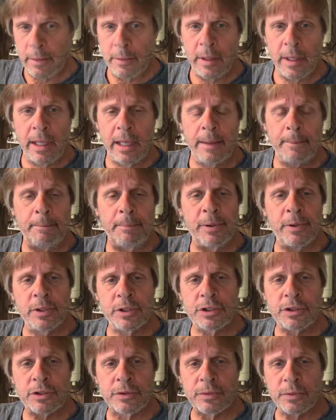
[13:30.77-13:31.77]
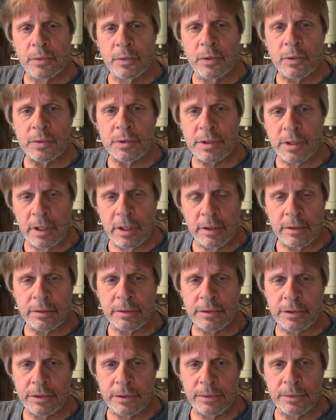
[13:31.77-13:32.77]
and push through those
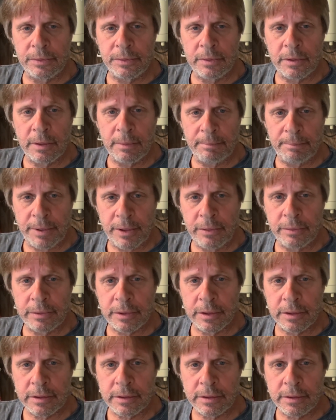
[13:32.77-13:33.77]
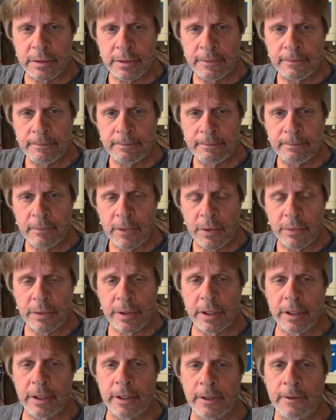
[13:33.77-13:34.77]
other two components,
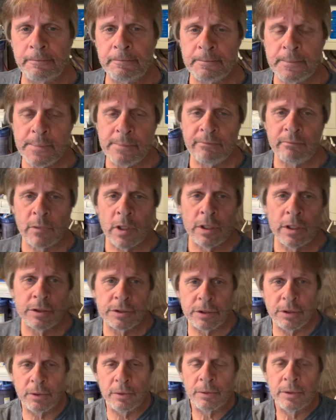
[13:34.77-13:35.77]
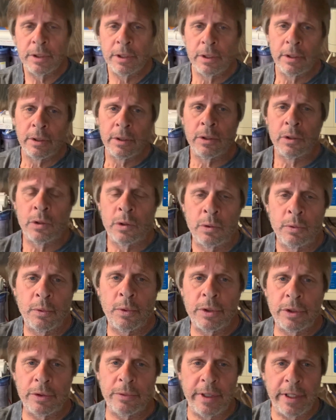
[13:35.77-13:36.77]
okay? So
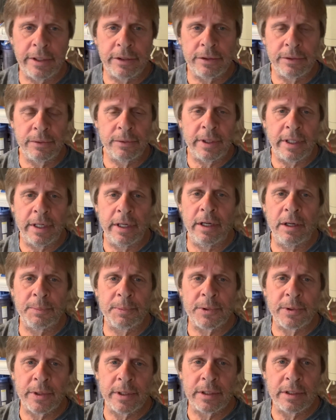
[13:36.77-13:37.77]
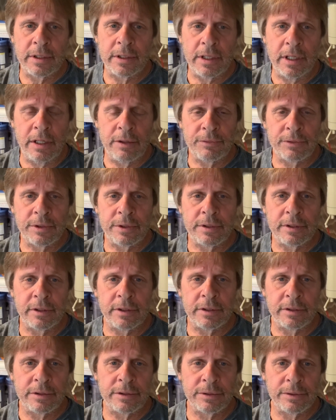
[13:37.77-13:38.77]
what do? I upgraded
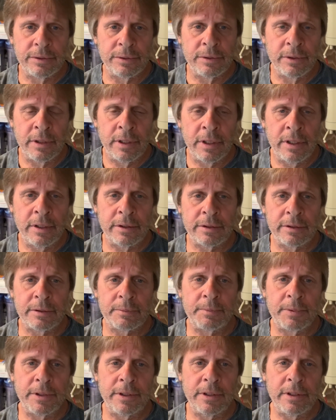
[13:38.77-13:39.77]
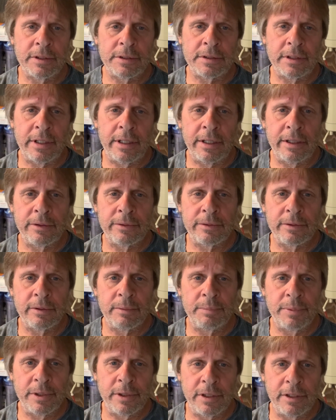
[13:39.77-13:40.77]
everything to 100 PSI or
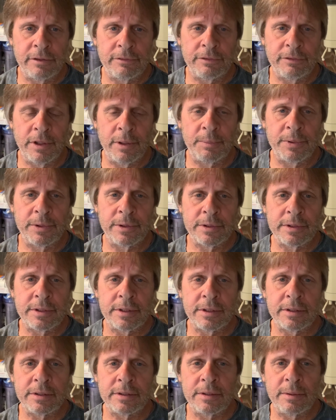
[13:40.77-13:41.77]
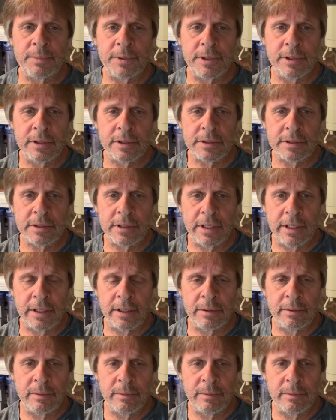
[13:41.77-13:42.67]
above and put a 60 PSI